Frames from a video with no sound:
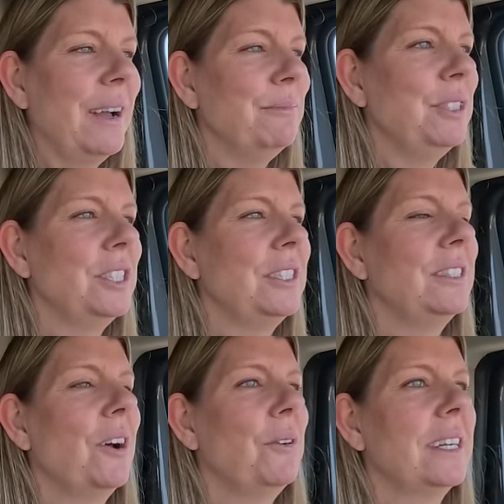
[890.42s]
I'm just
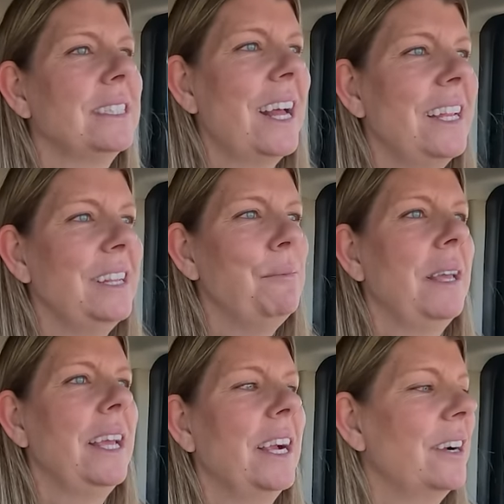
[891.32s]
so excited to
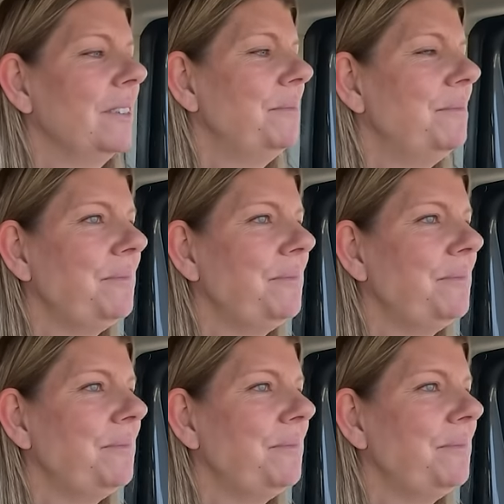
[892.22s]
be here.